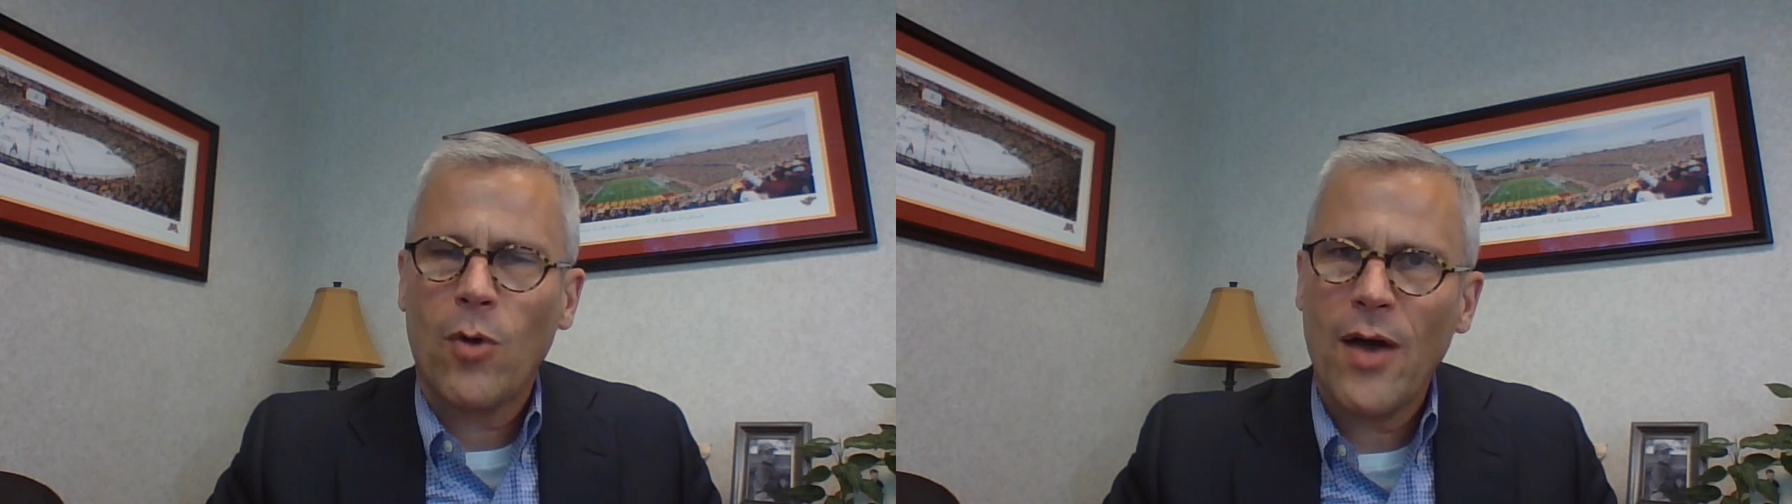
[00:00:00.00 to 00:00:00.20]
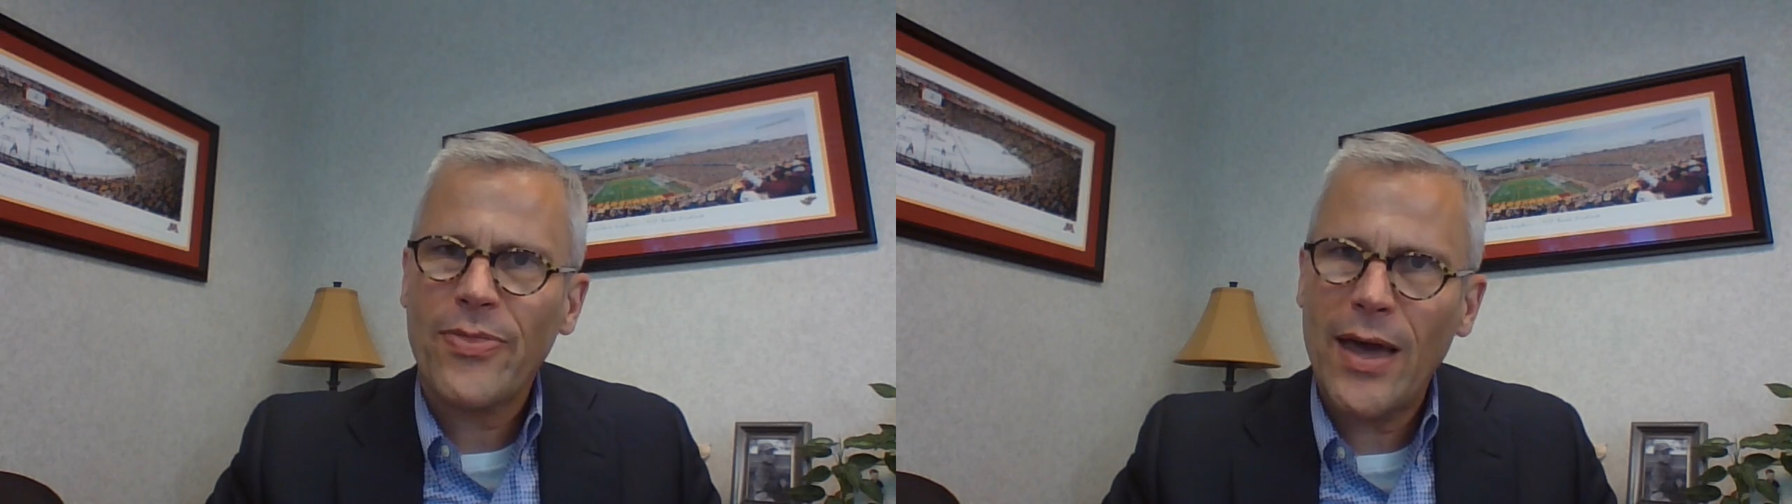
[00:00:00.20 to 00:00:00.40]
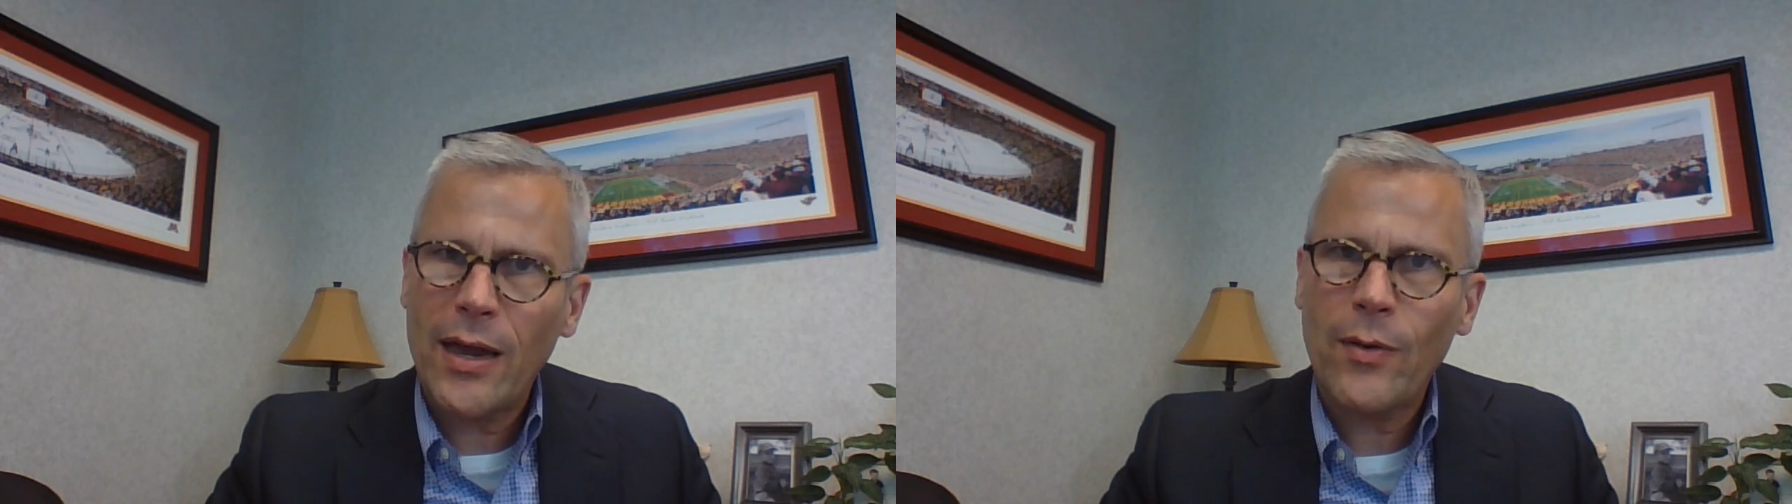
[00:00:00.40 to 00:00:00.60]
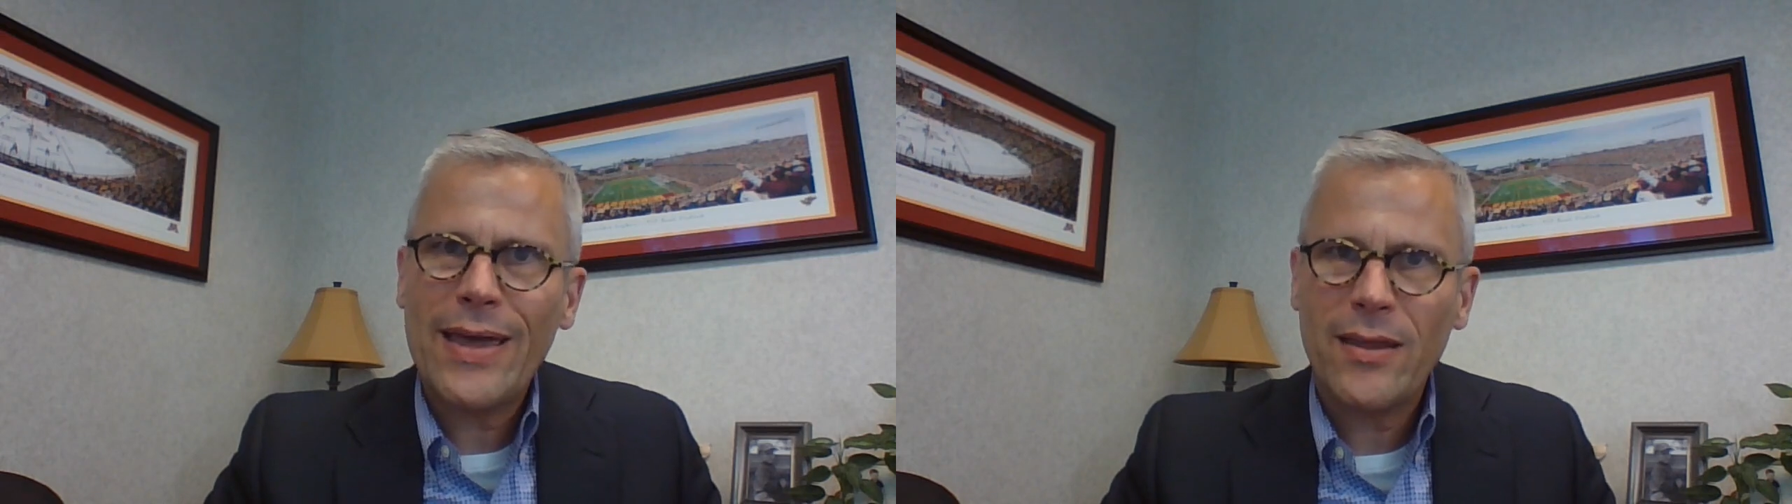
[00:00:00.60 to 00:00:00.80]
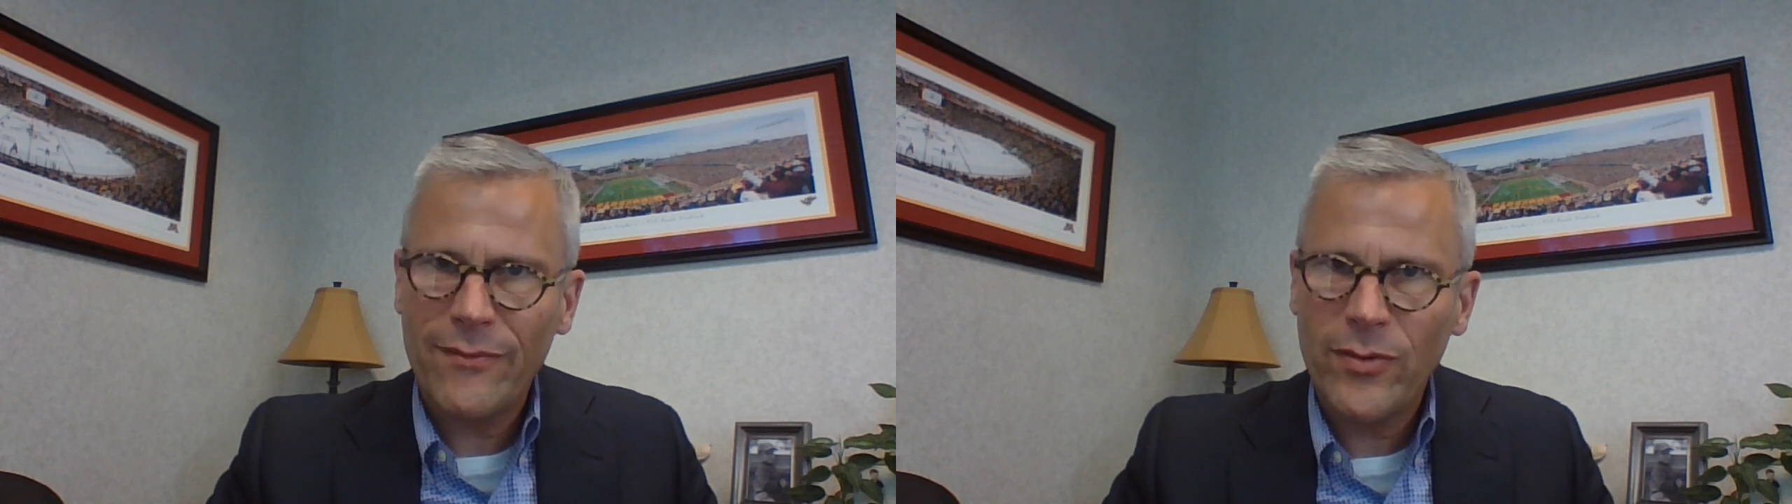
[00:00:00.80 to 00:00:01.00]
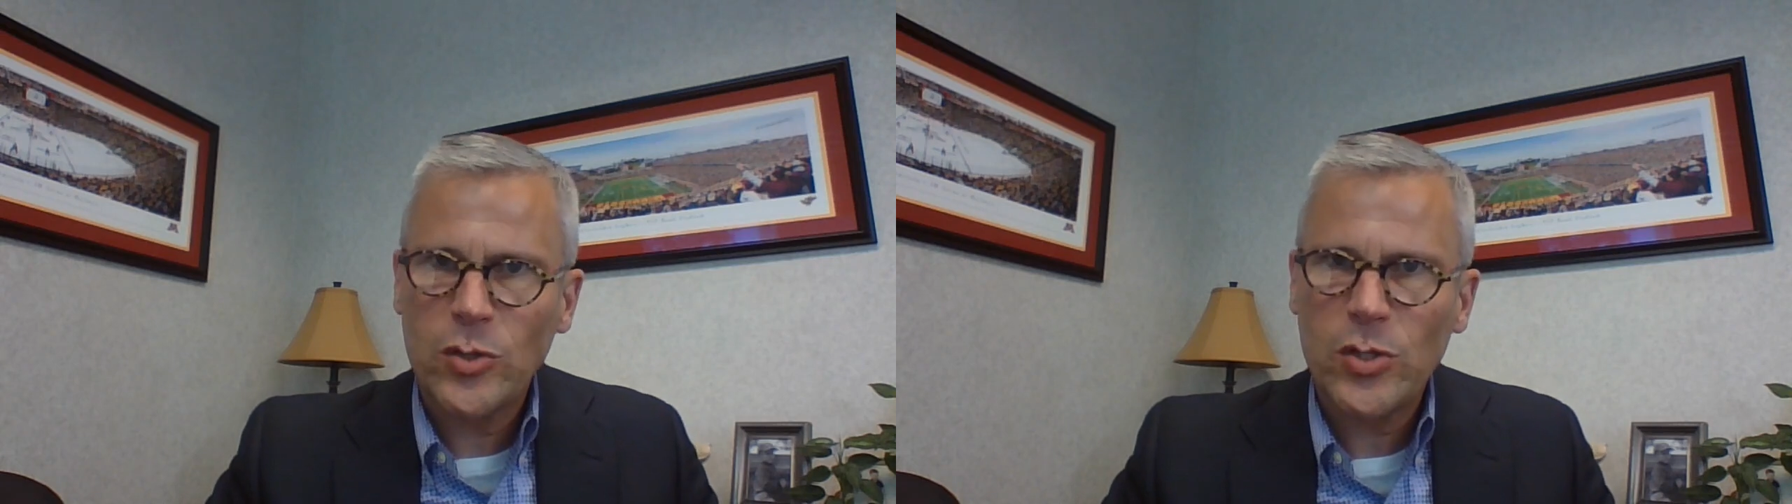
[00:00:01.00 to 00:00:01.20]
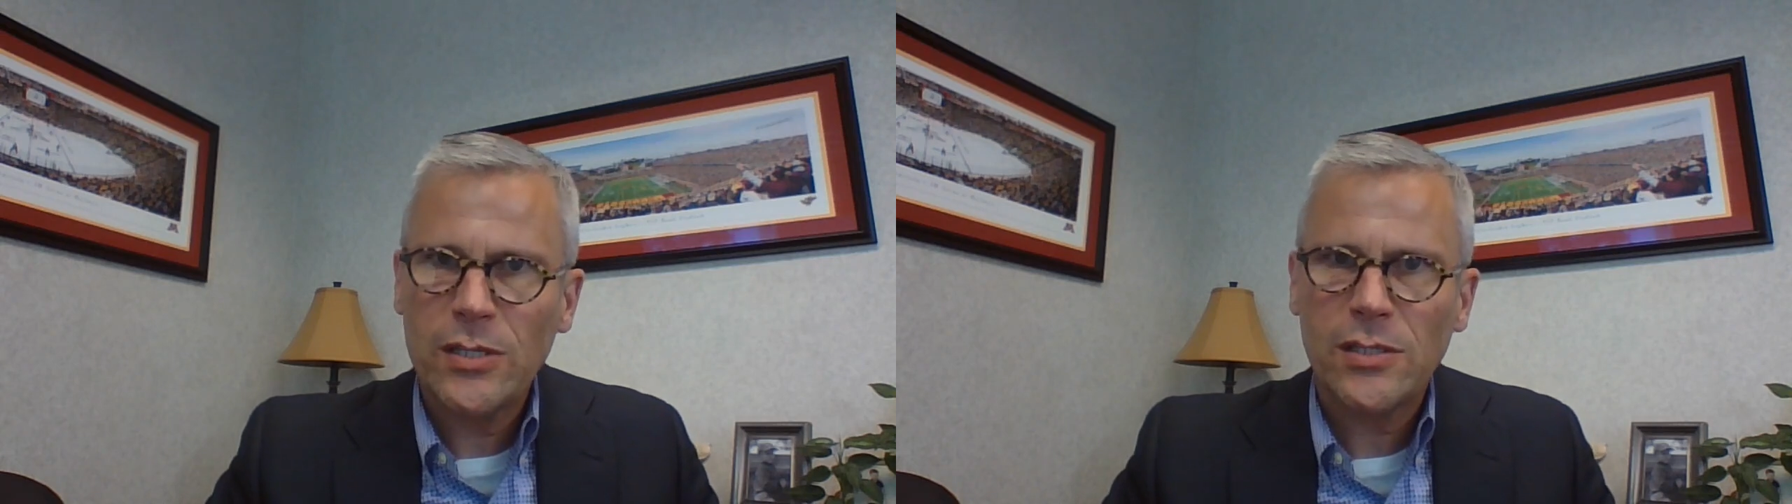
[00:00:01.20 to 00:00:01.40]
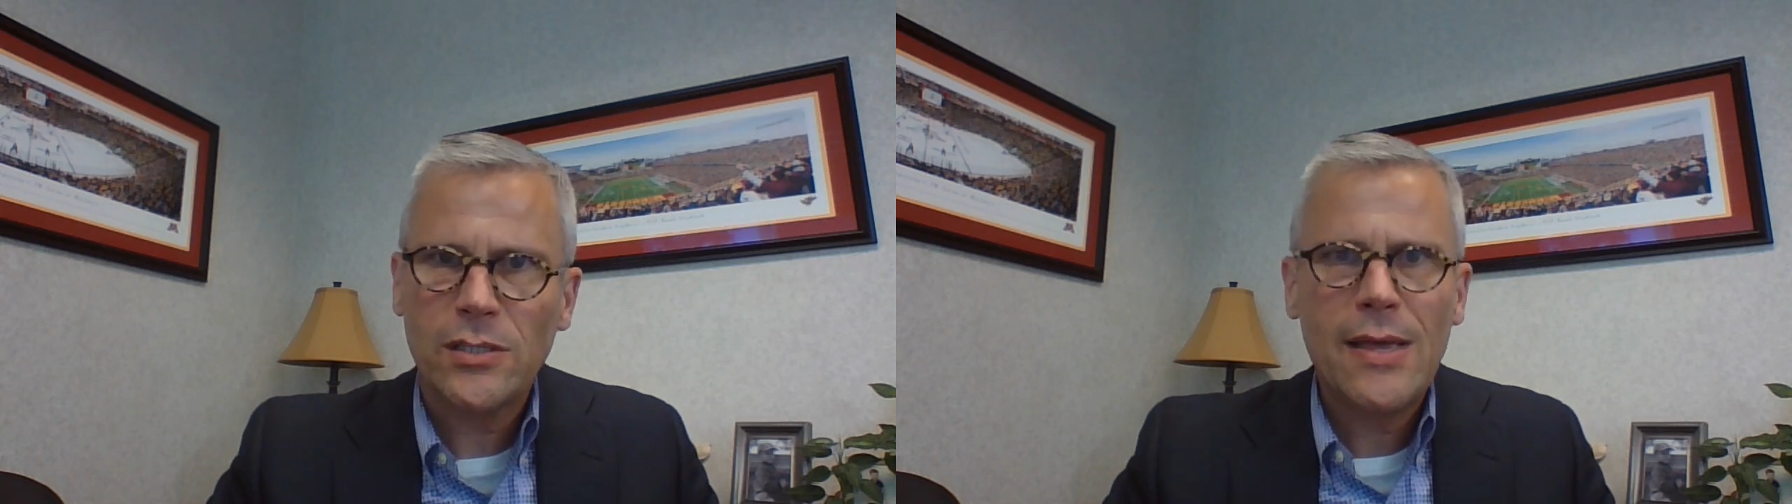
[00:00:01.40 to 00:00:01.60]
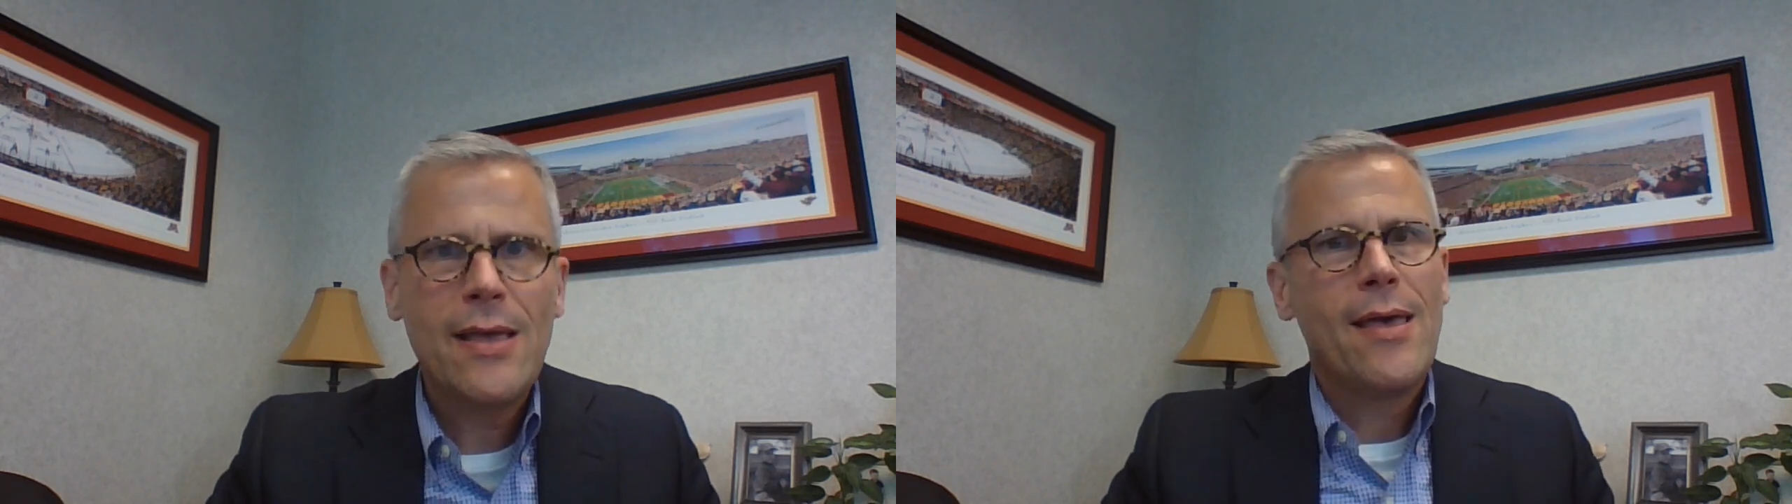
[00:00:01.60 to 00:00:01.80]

Roth IRA conversions